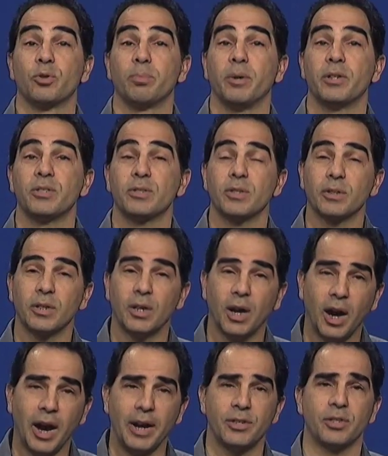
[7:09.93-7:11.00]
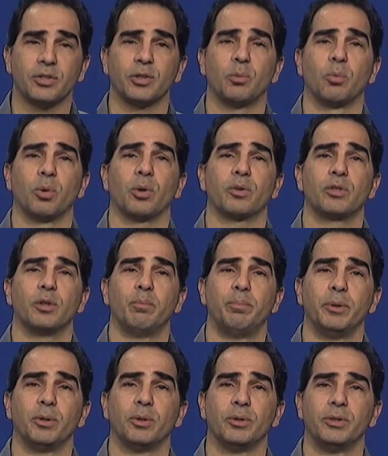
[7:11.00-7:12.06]
must consciously work to
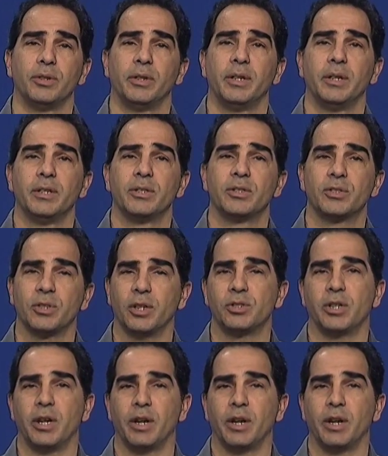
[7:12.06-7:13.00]
build such an